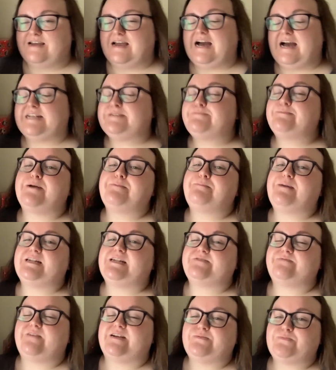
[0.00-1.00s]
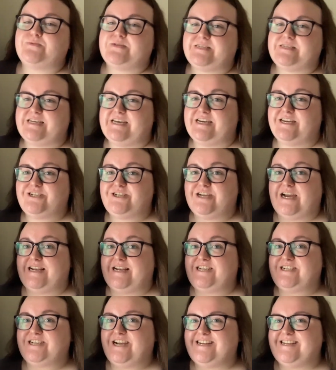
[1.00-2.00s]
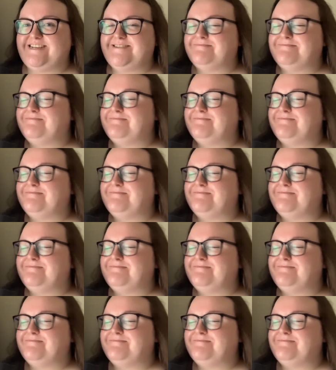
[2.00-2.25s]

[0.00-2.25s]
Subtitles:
As my best friend would say, shiny shiny.